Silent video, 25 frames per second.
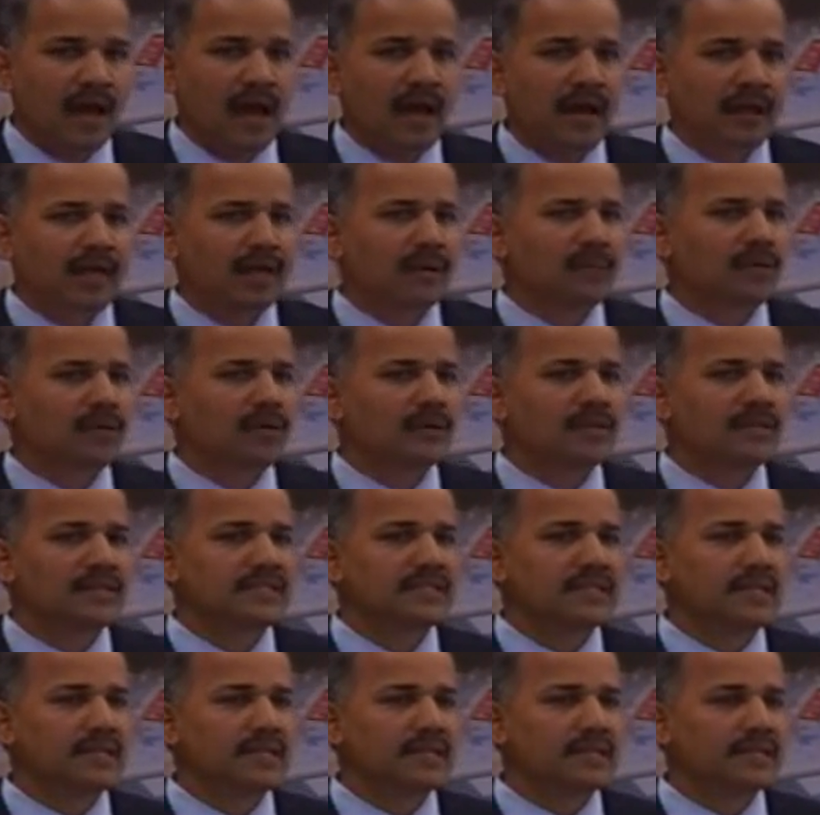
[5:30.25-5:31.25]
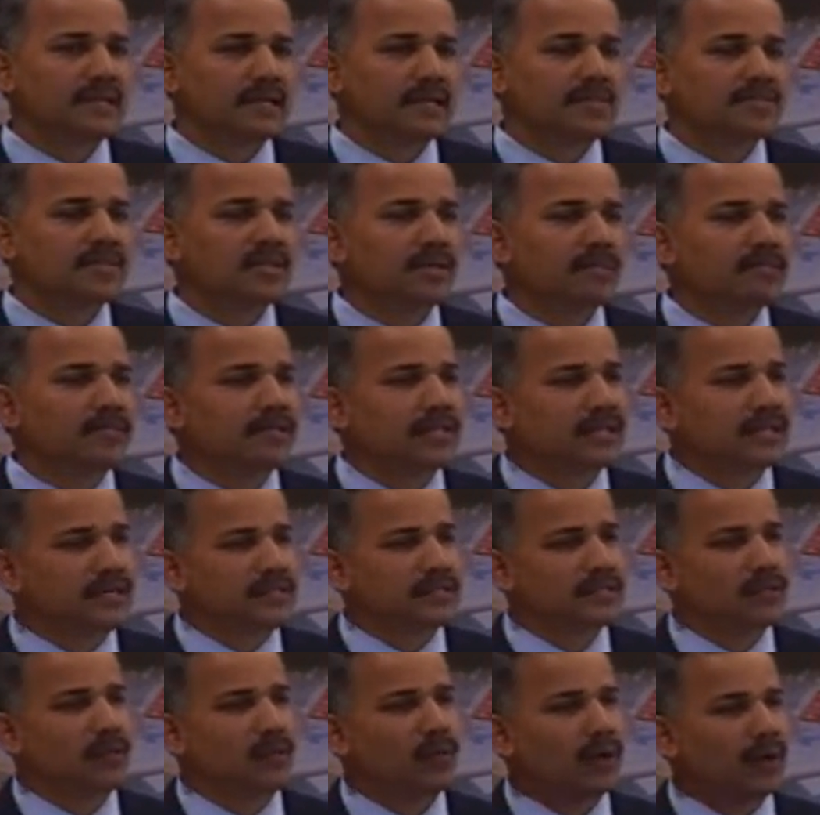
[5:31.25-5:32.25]
I can proudly say that Times of India
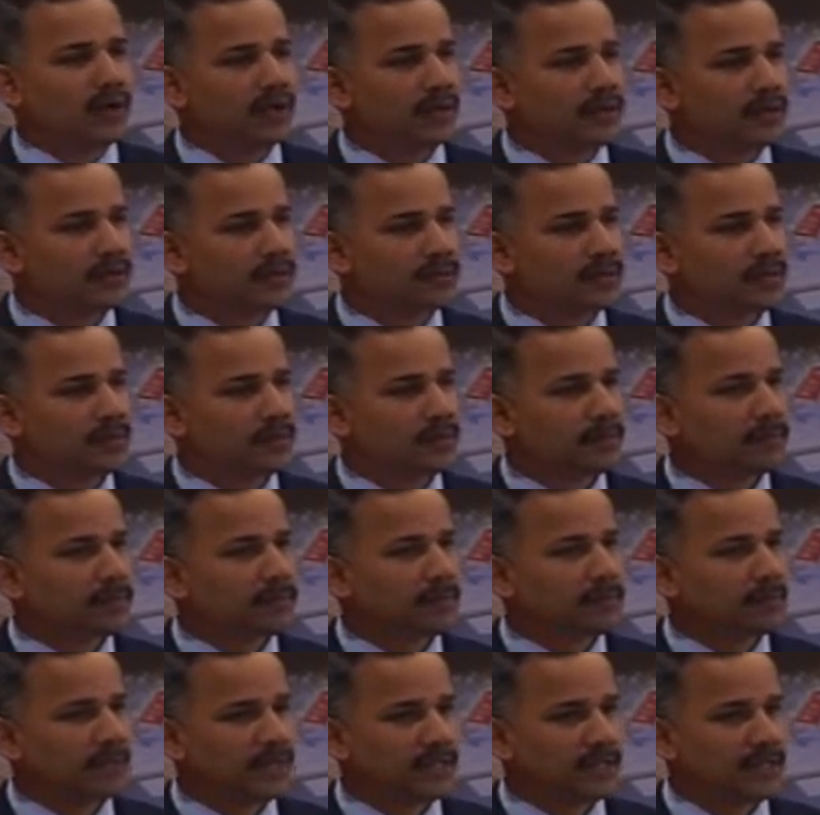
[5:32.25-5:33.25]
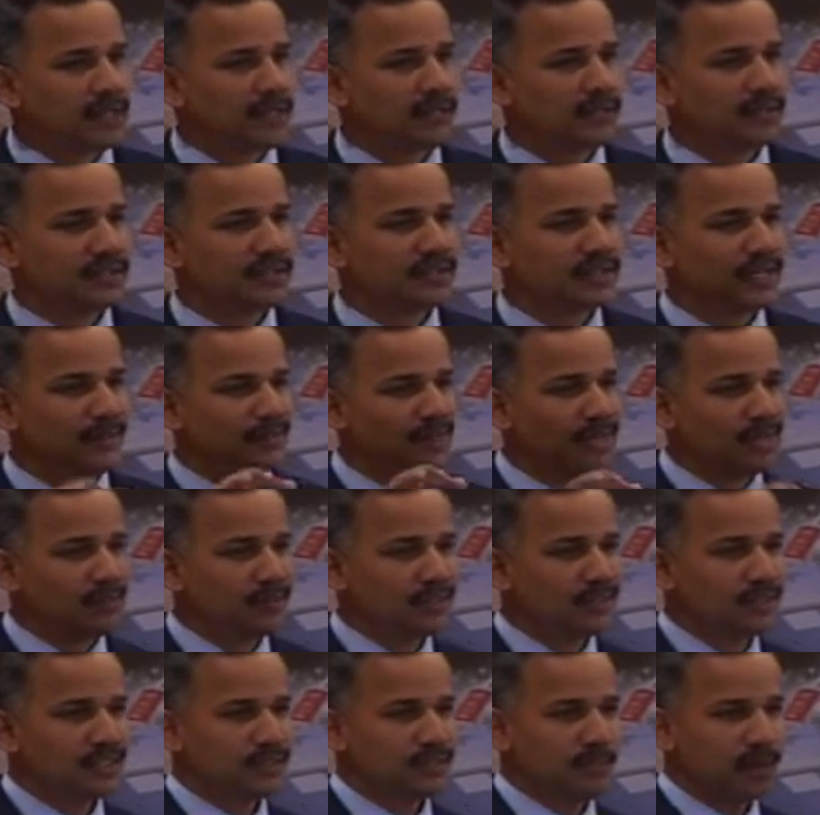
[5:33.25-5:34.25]
is the only newspaper from Asia which is
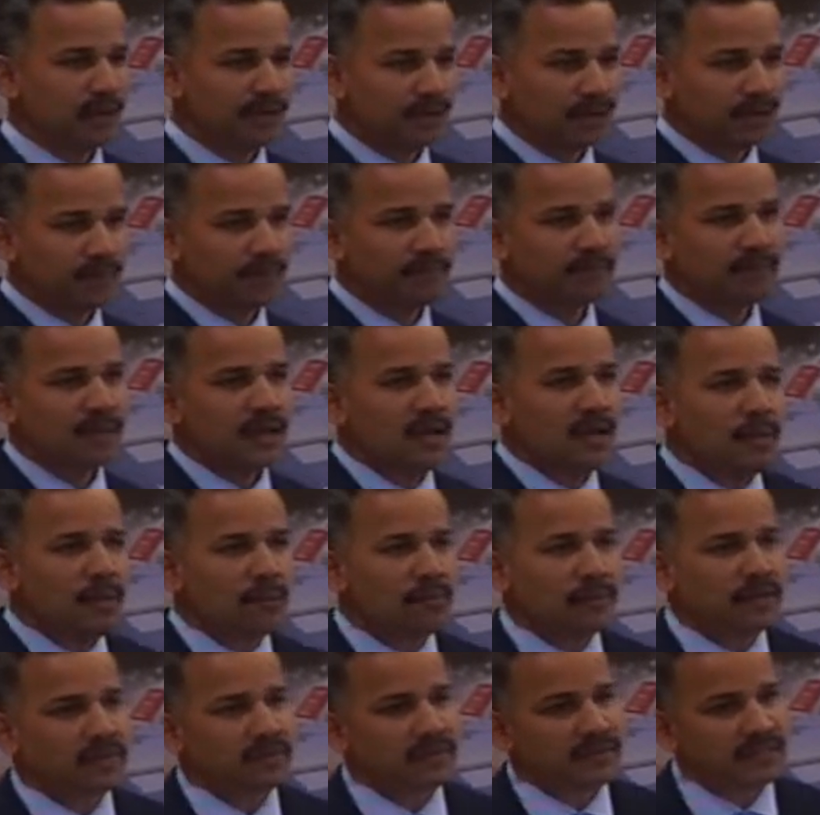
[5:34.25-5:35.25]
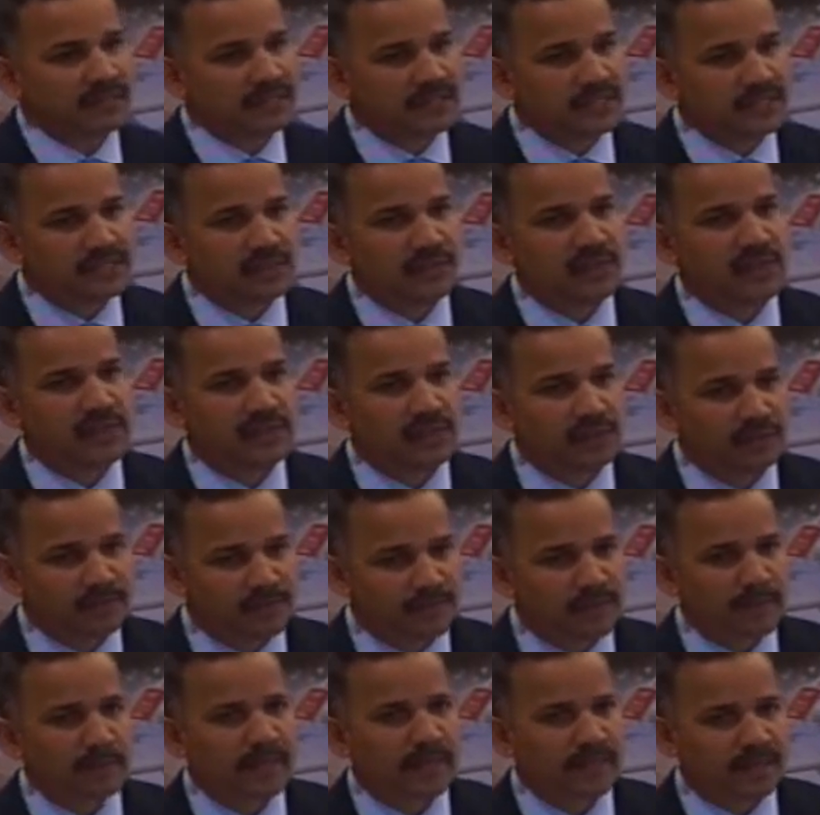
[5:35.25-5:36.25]
available as part of ProQuest historical
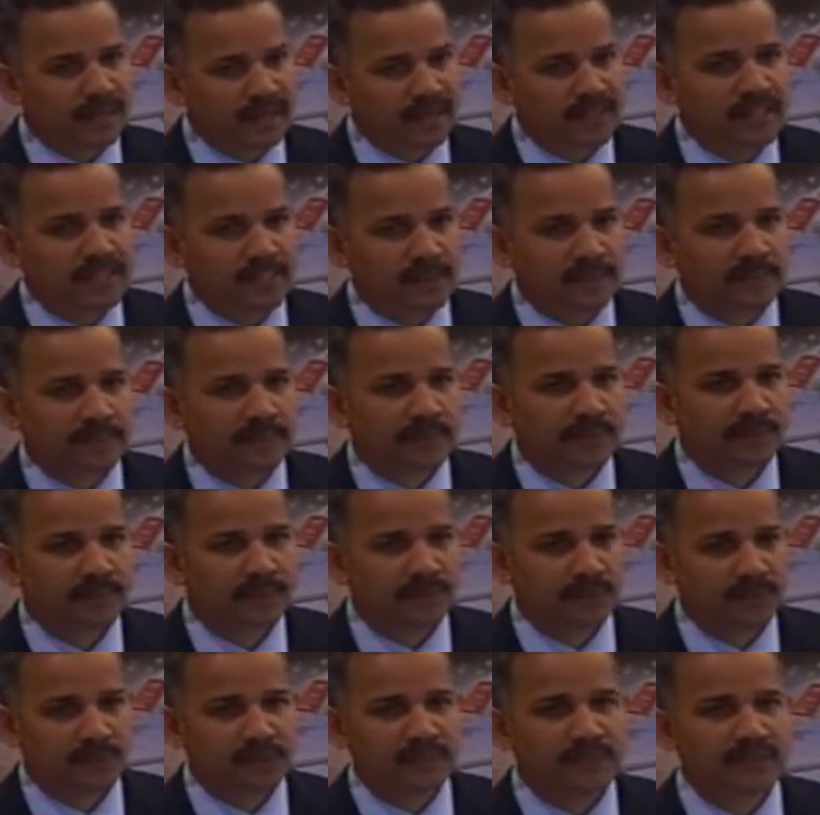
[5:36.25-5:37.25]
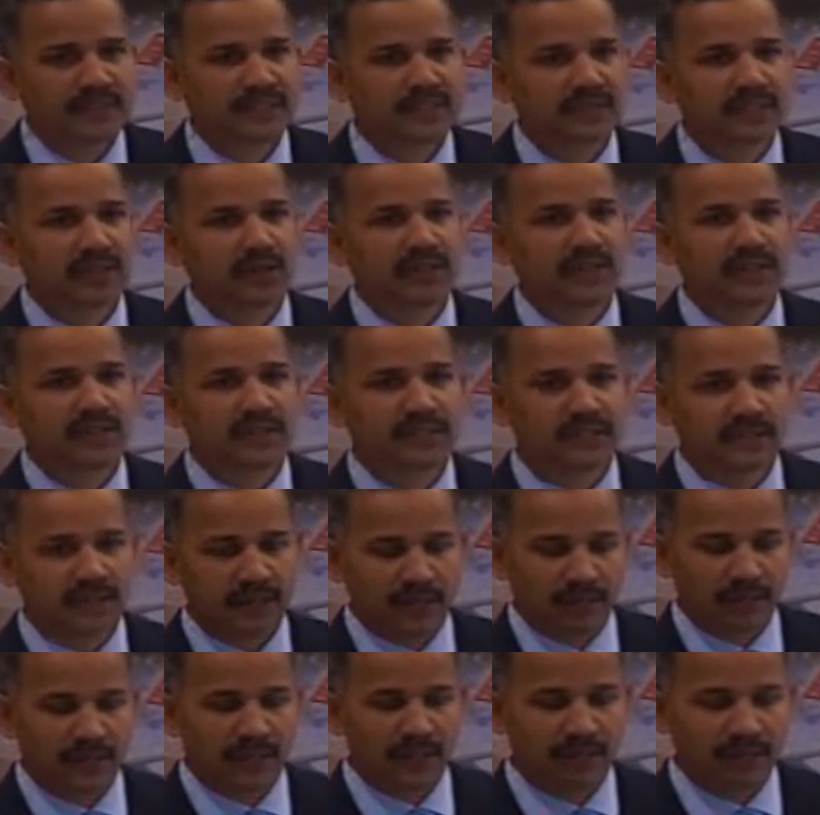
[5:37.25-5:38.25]
newspaper collection. So this is what is
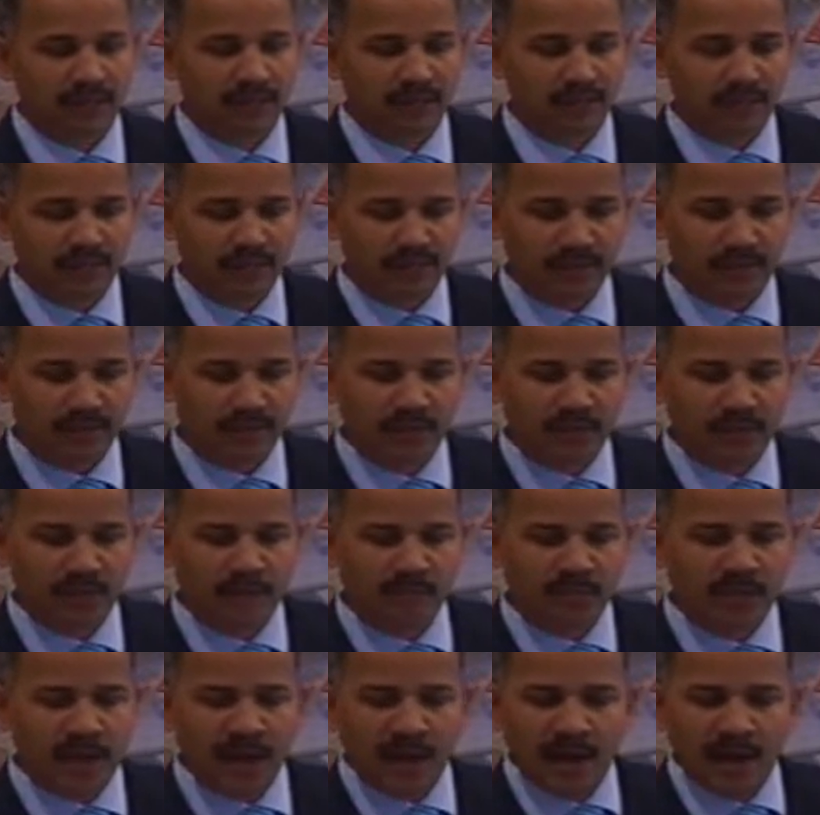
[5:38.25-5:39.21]
what we have done.